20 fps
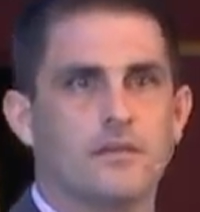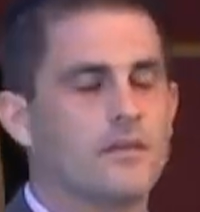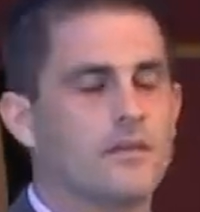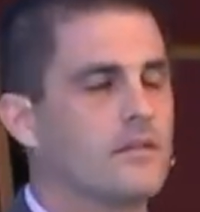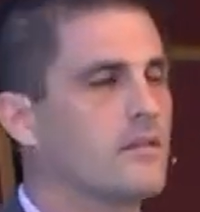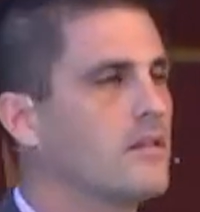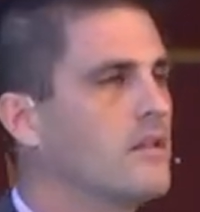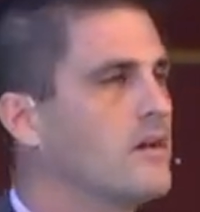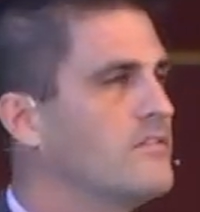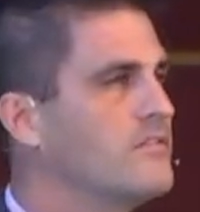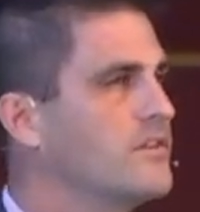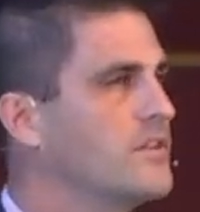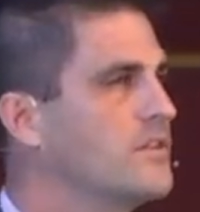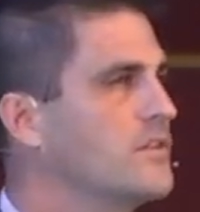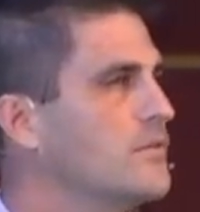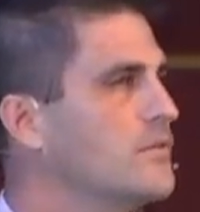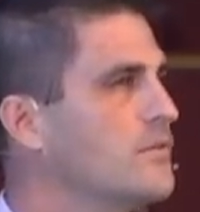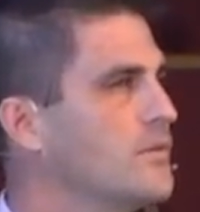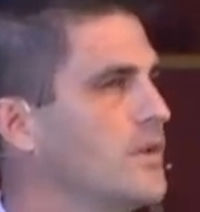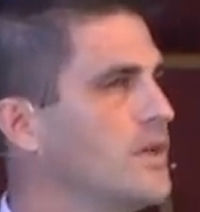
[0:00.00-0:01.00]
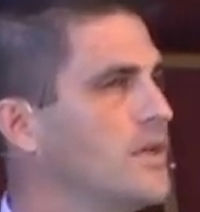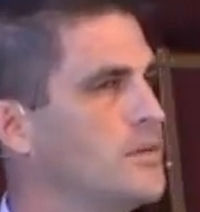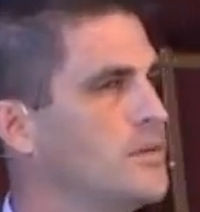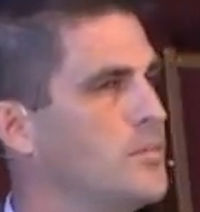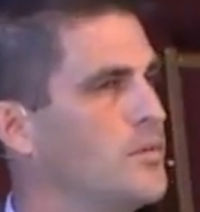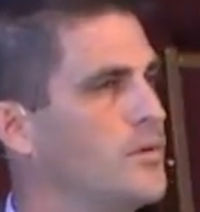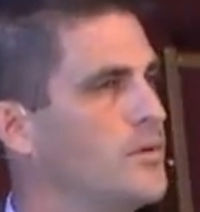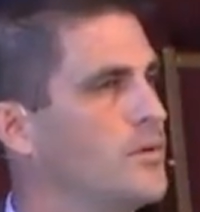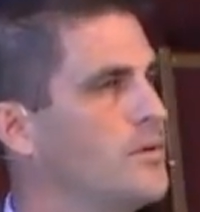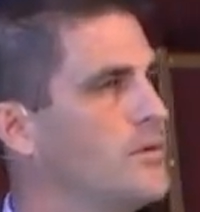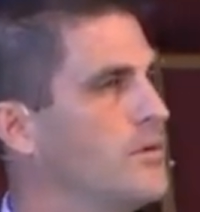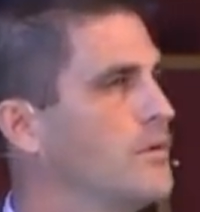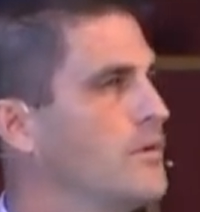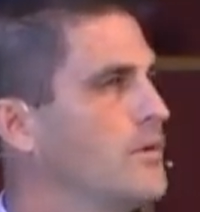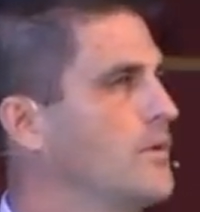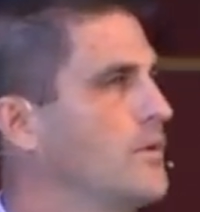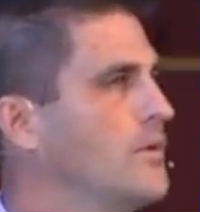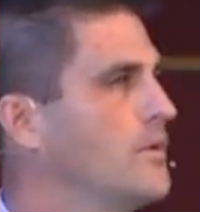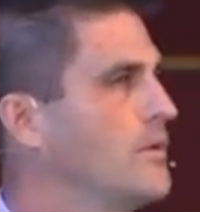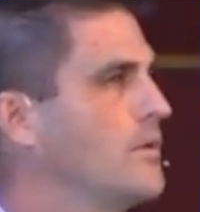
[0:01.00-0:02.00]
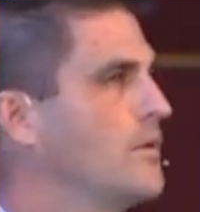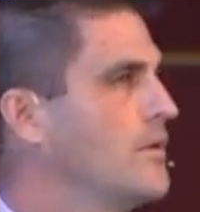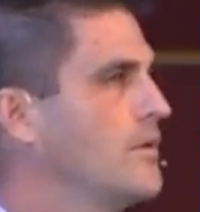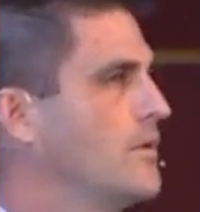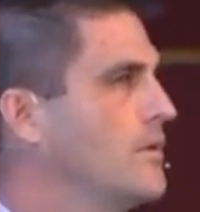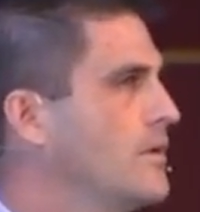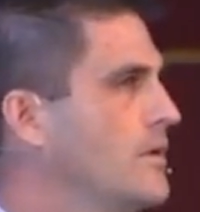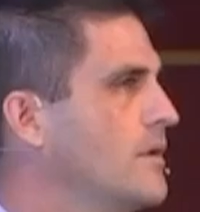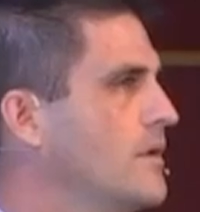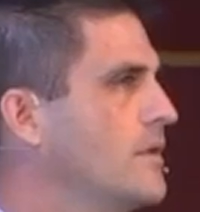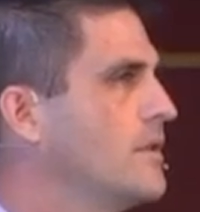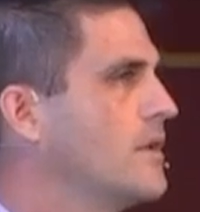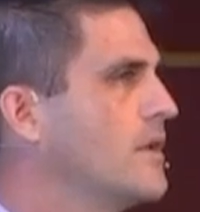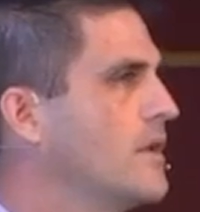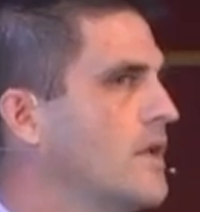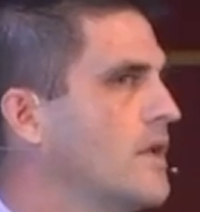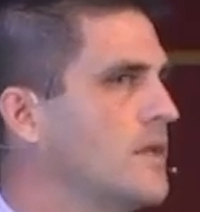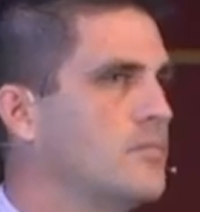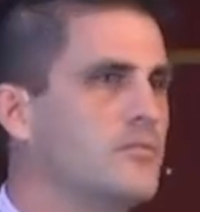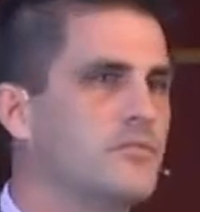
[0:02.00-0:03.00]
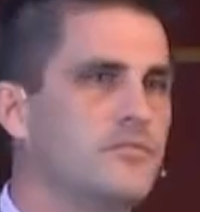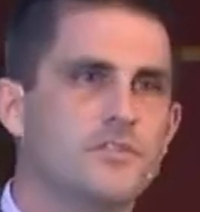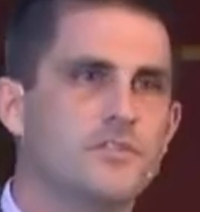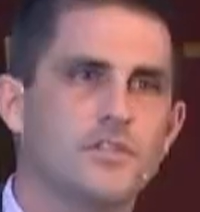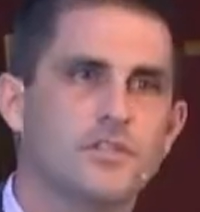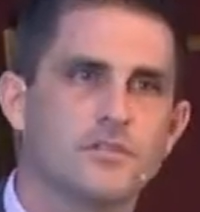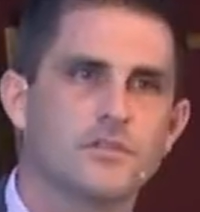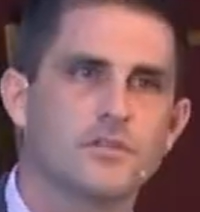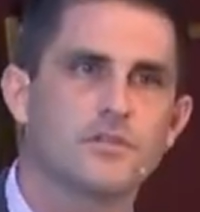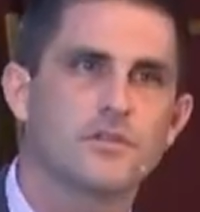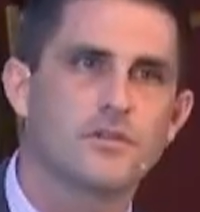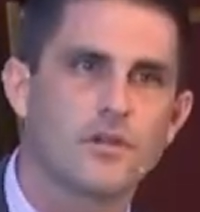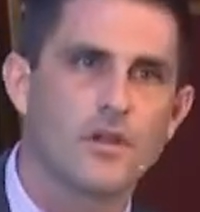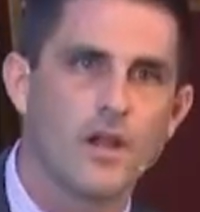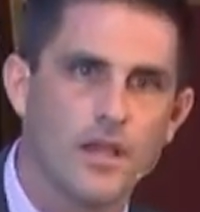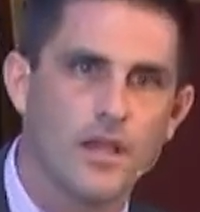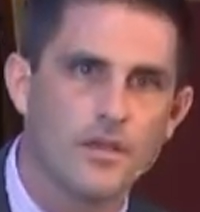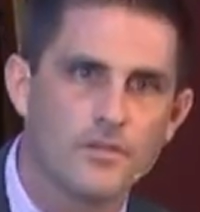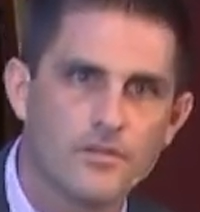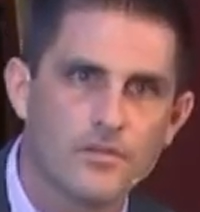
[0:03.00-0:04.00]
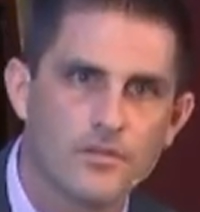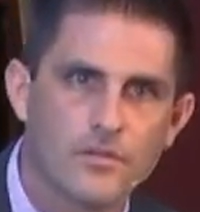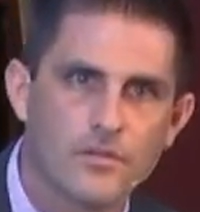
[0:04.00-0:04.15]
and loving your neighbor in the name of Jesus Christ.